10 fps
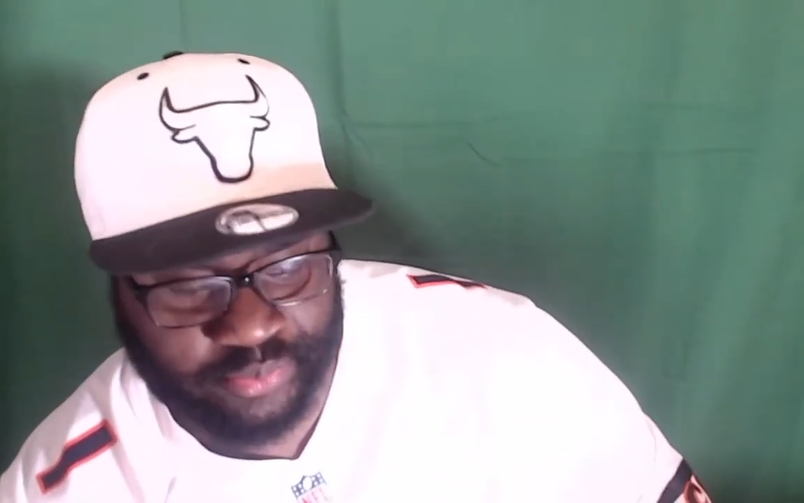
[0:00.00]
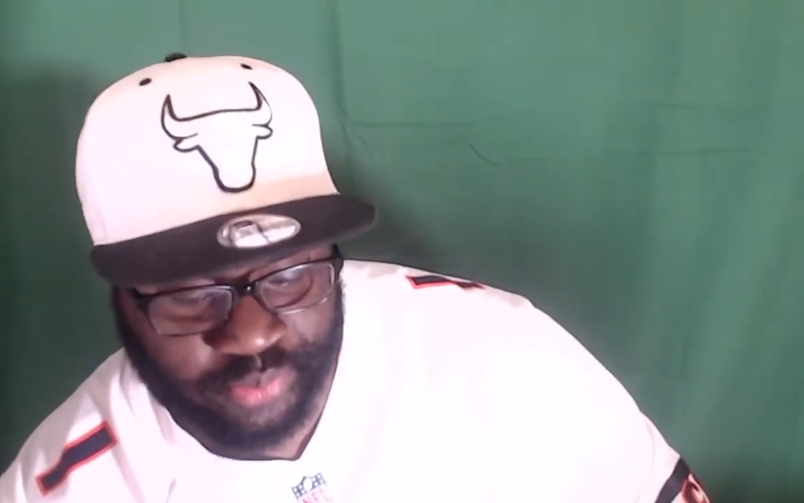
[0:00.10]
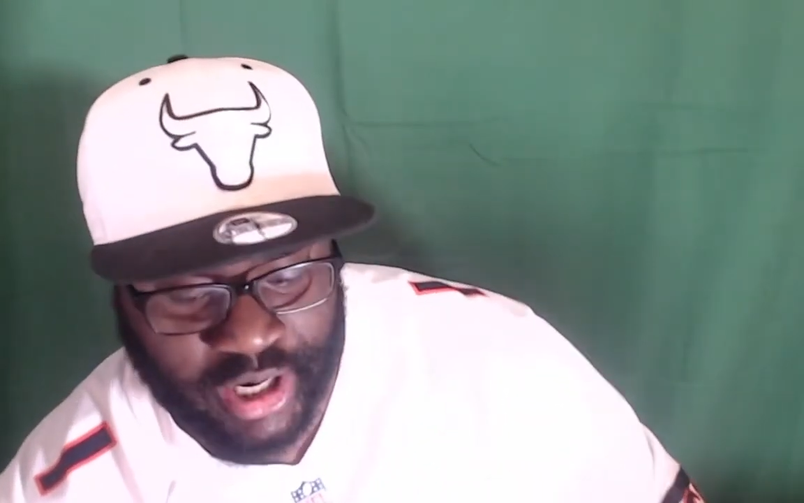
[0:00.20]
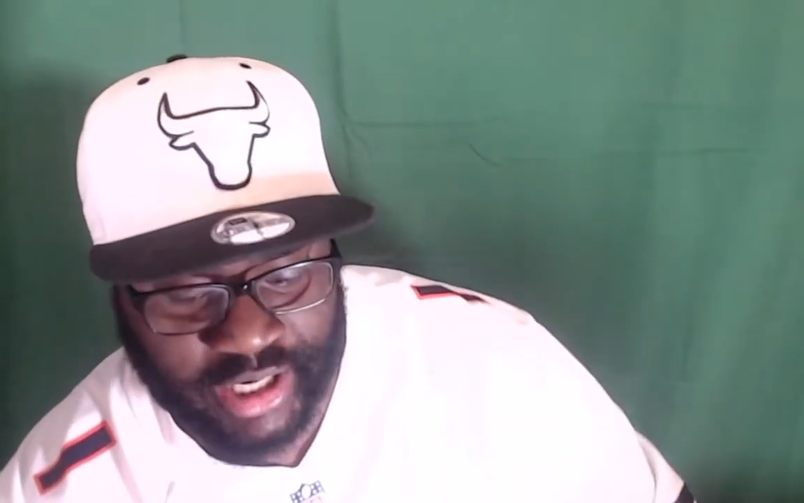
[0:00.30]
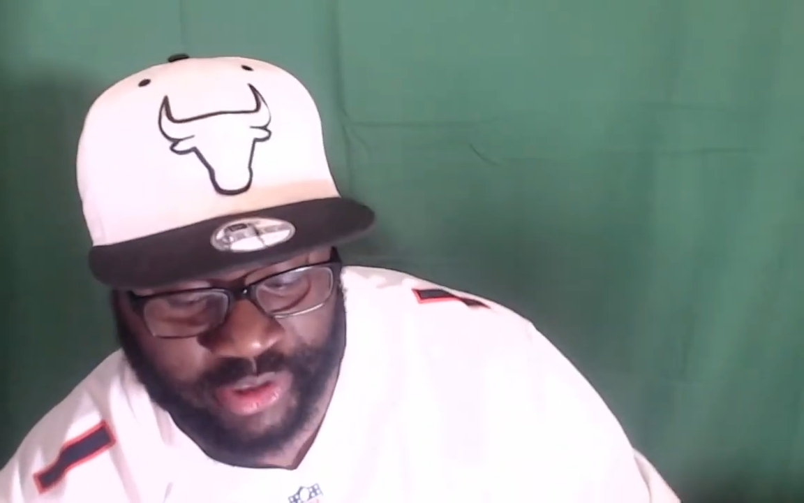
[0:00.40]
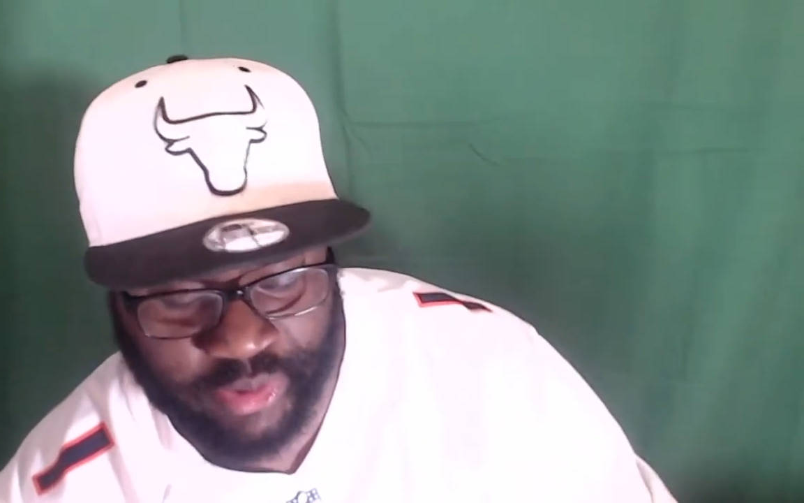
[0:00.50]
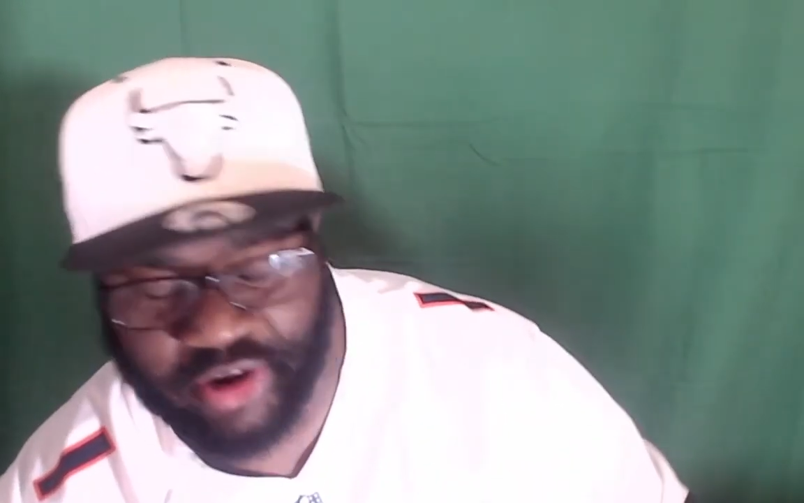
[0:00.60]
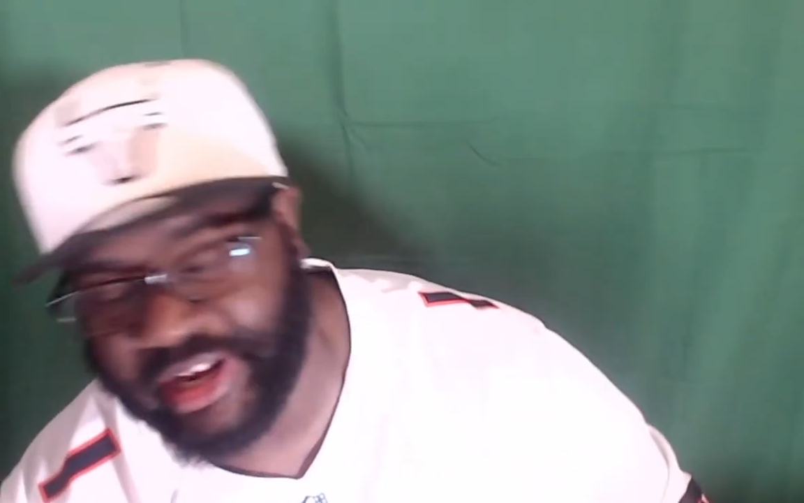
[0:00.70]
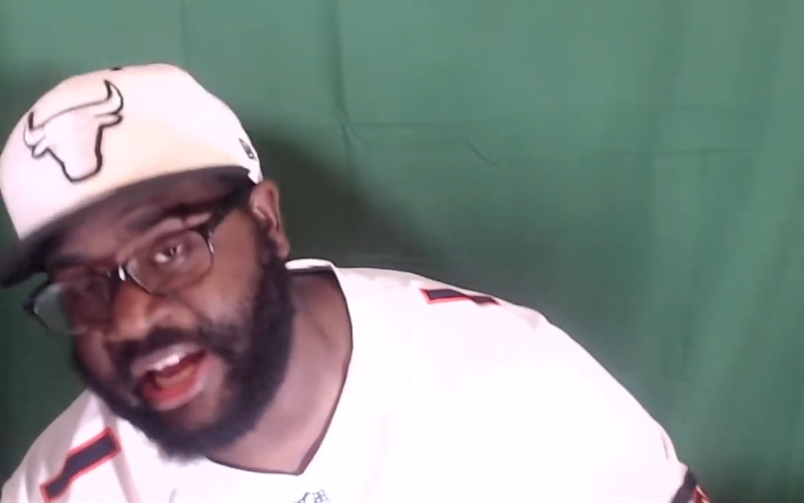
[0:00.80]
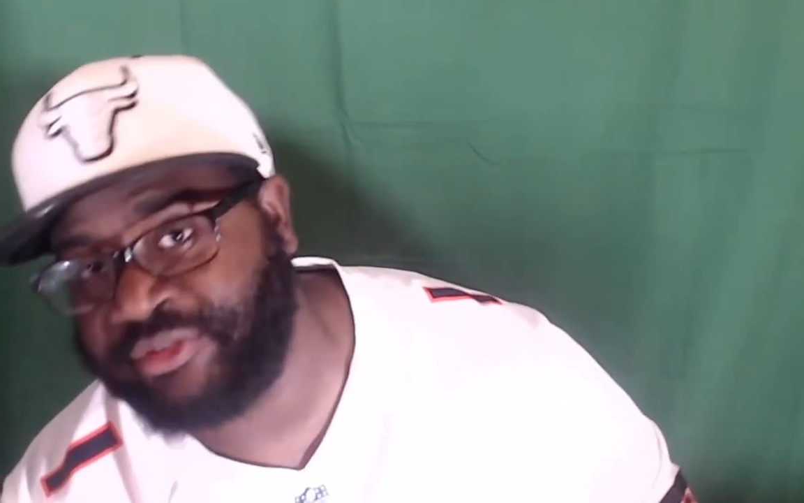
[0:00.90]
probably
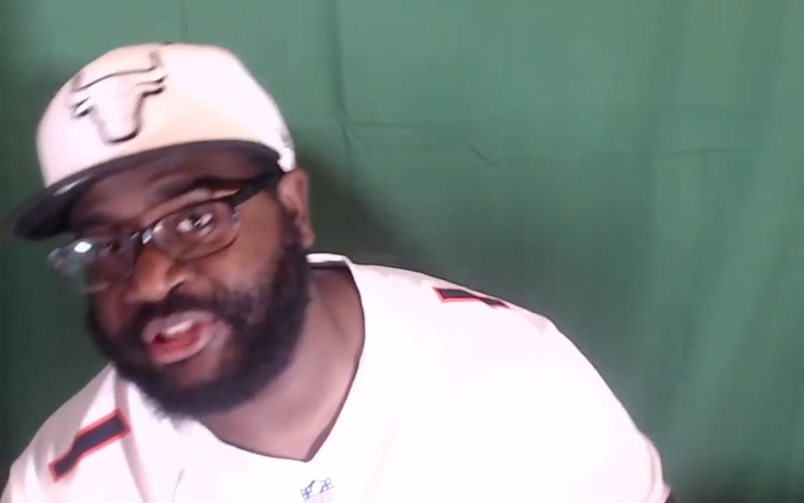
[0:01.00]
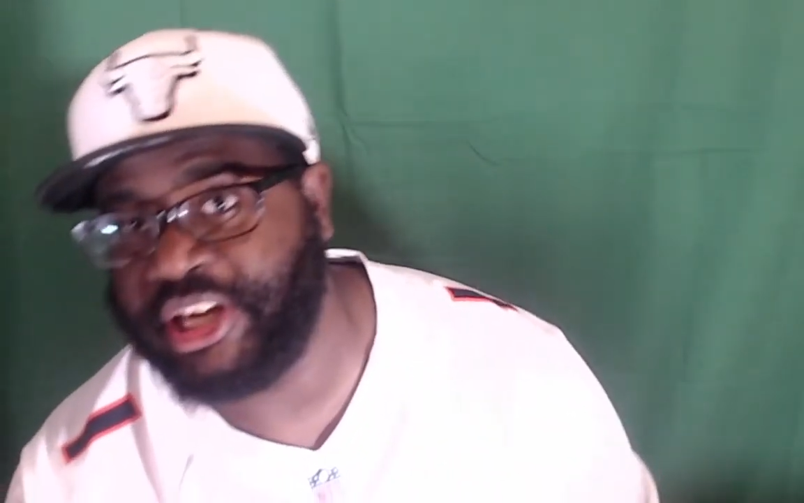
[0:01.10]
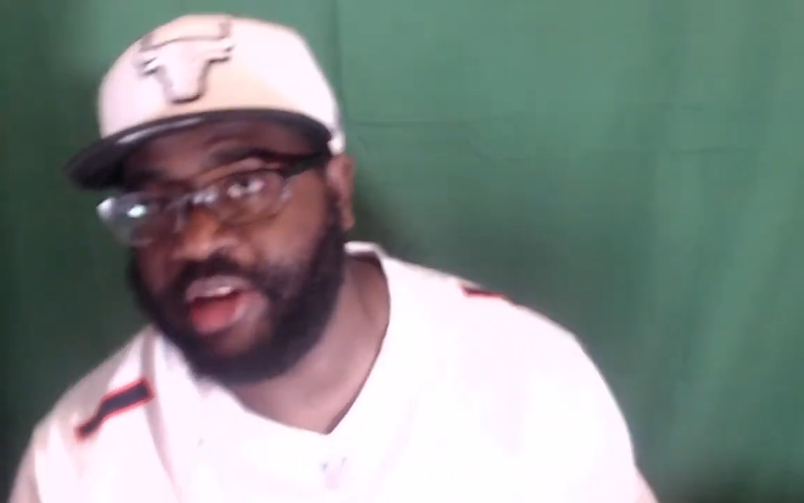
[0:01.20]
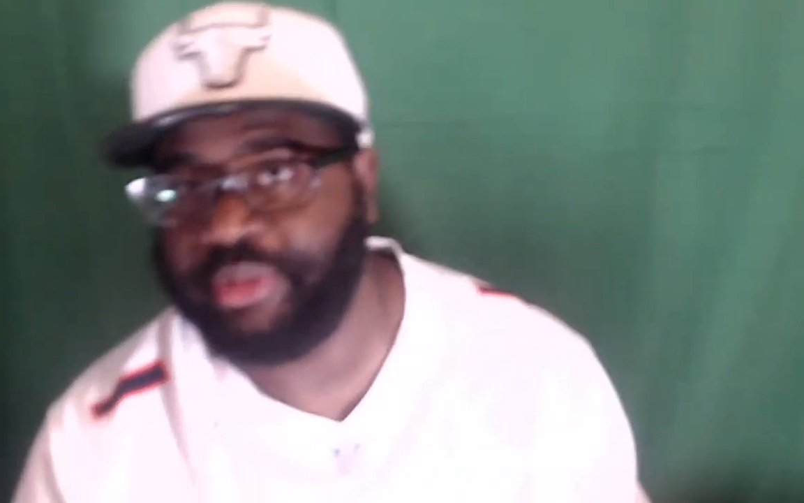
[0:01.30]
around halftime